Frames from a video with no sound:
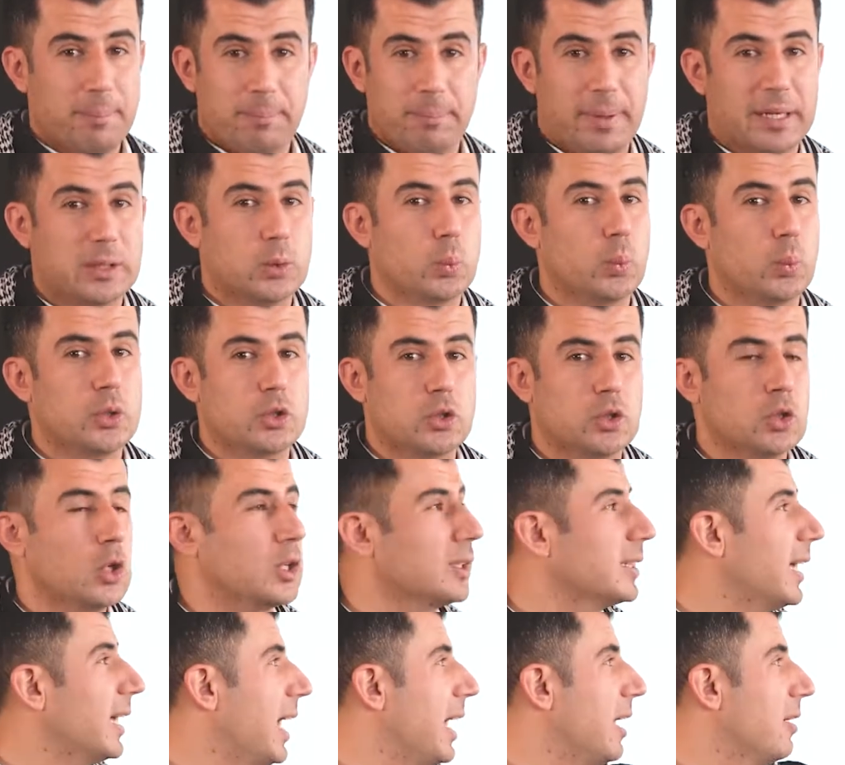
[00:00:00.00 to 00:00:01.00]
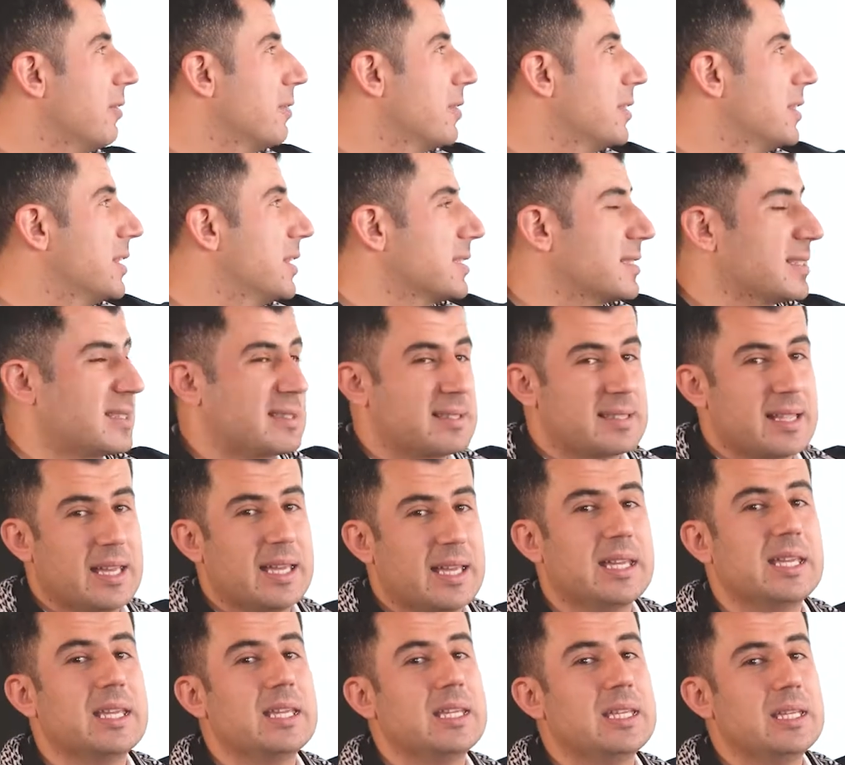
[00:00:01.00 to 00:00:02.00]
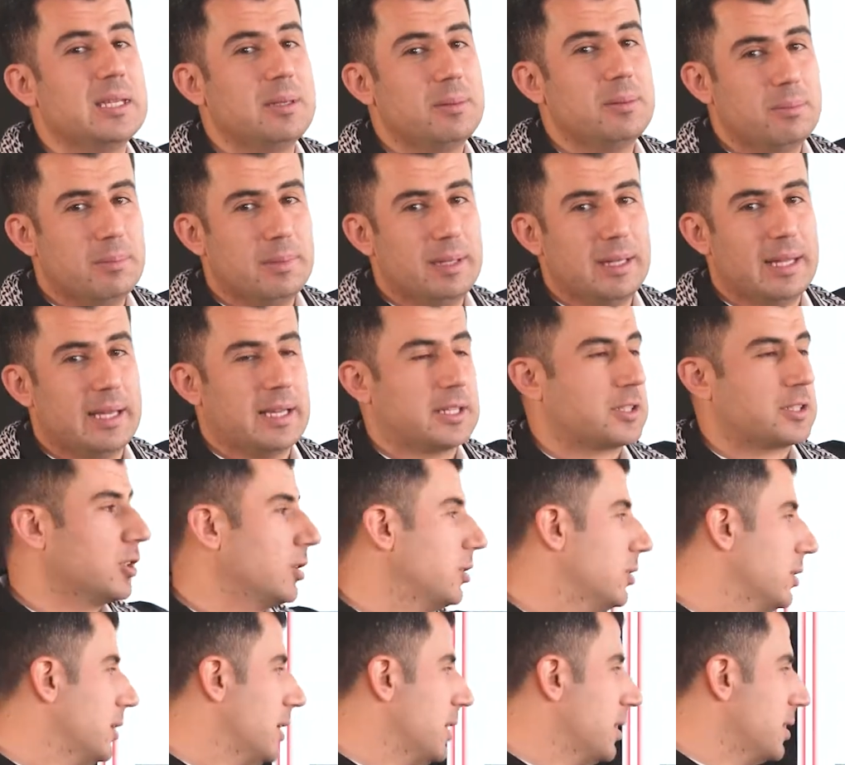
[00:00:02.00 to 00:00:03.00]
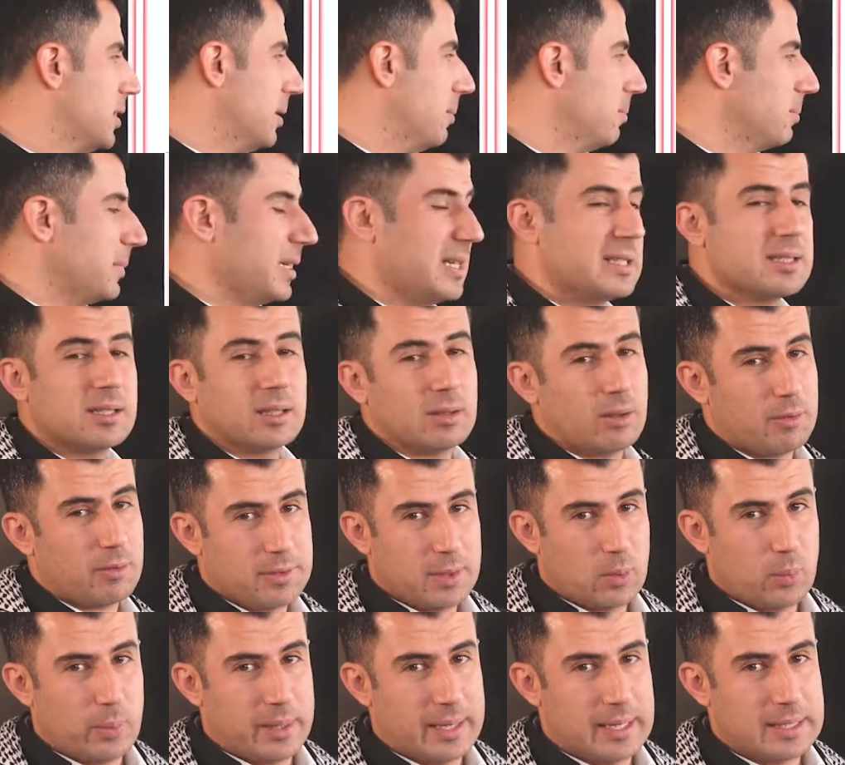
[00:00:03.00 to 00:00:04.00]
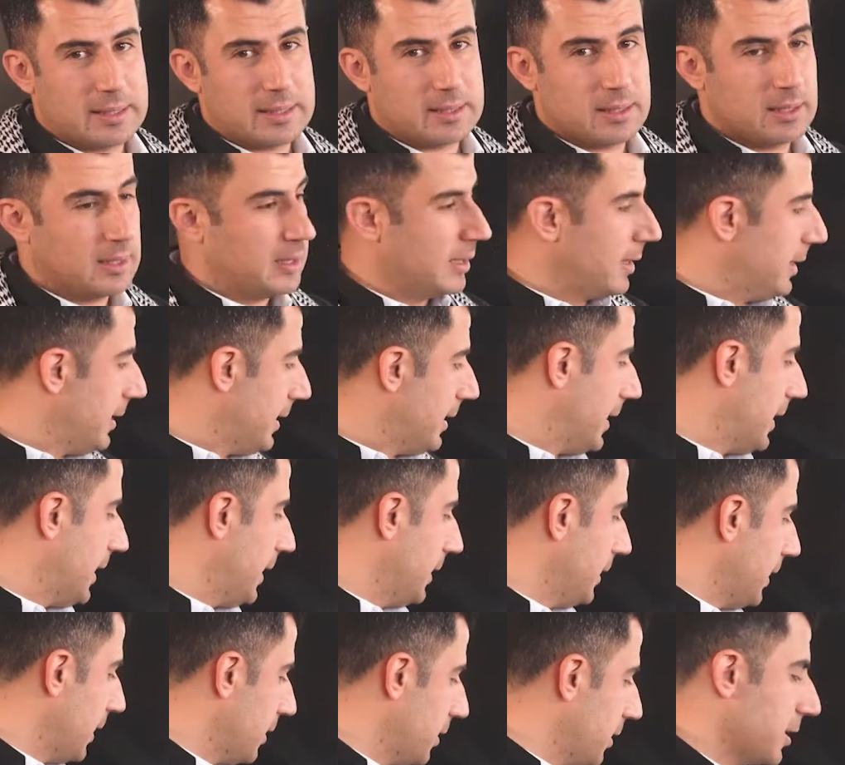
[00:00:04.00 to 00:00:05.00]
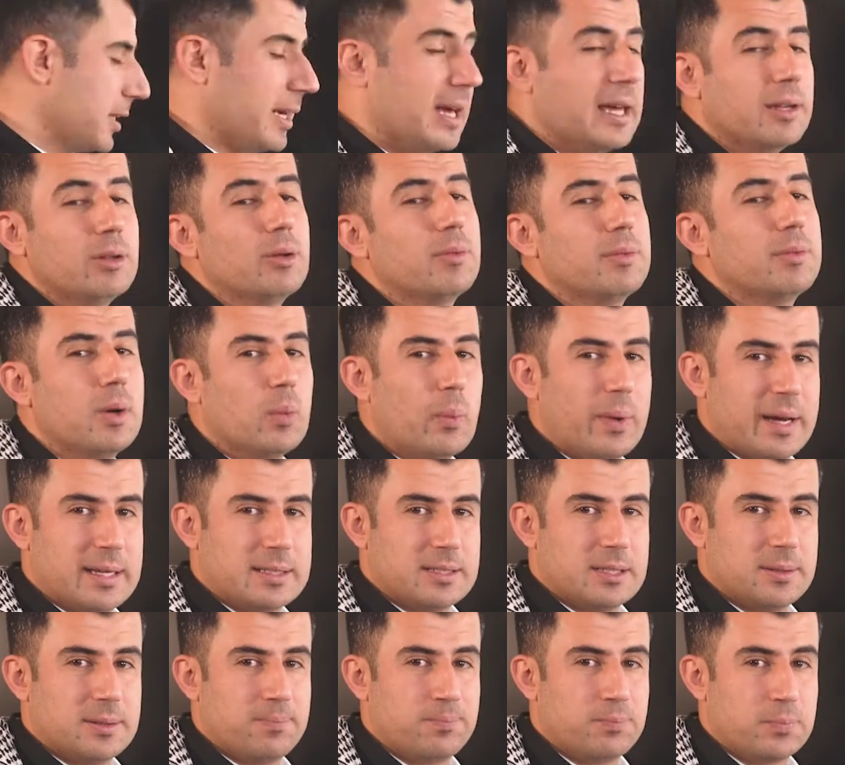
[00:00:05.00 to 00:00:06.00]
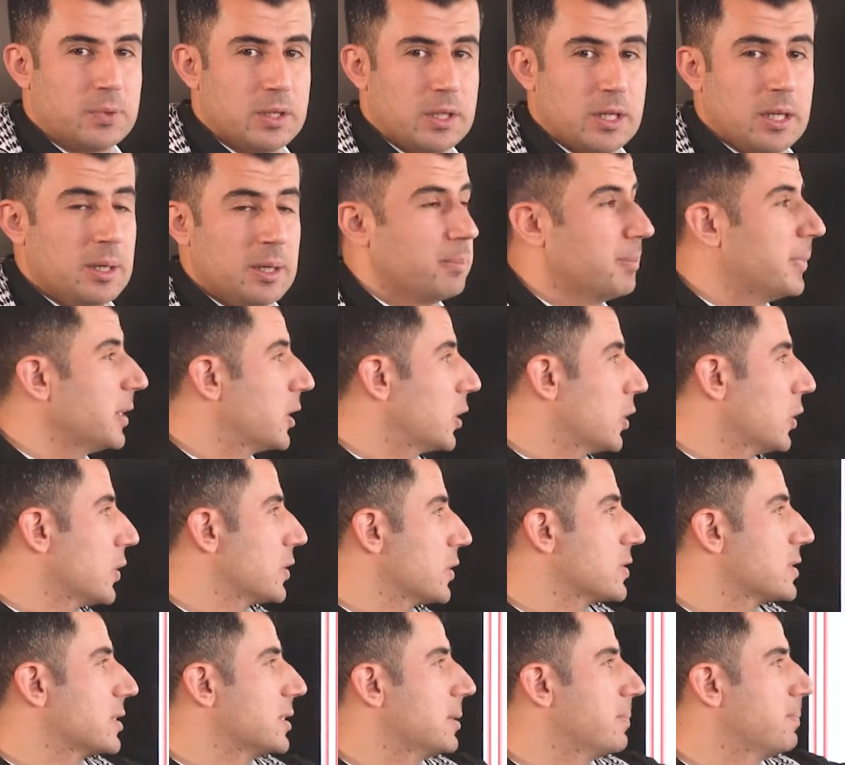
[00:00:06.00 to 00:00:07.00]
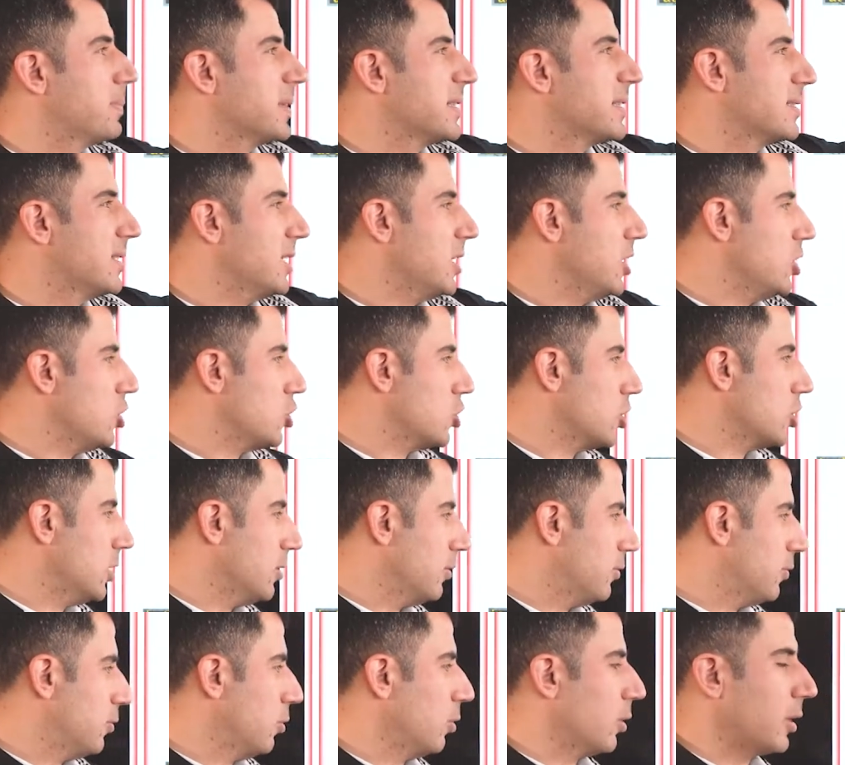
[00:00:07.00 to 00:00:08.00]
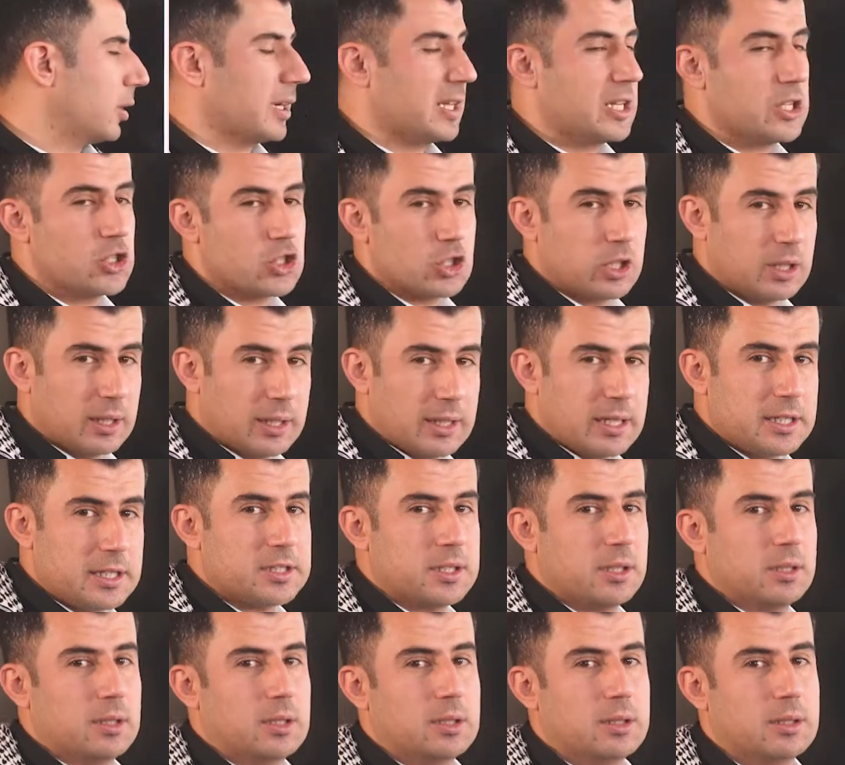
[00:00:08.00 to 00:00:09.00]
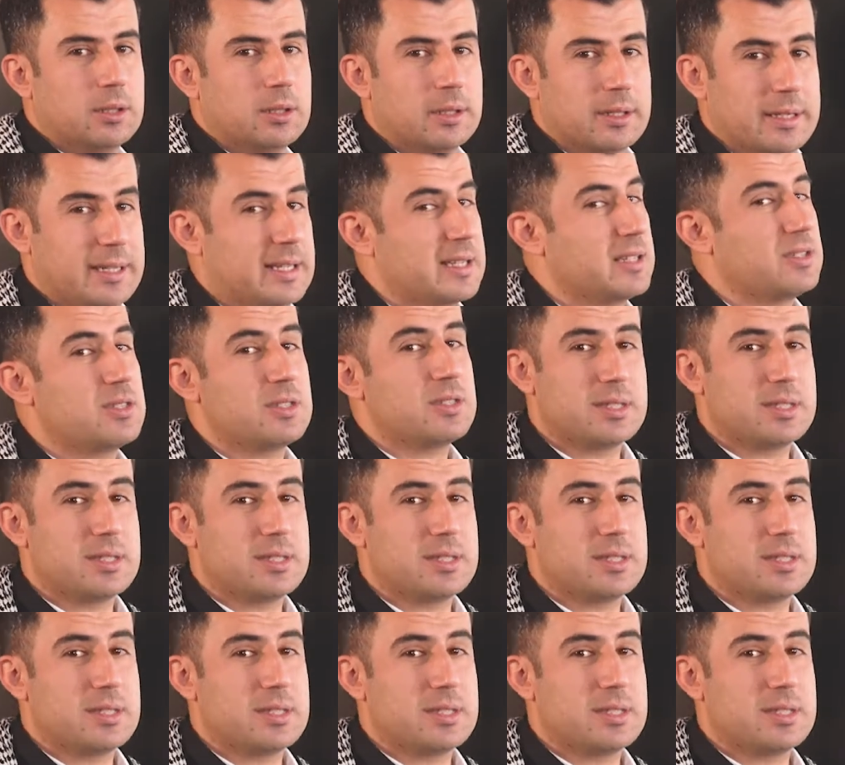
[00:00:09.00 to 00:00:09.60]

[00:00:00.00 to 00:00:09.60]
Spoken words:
but we do not have the same letter in the middle of the word and at the end of the word, because the position for each letter is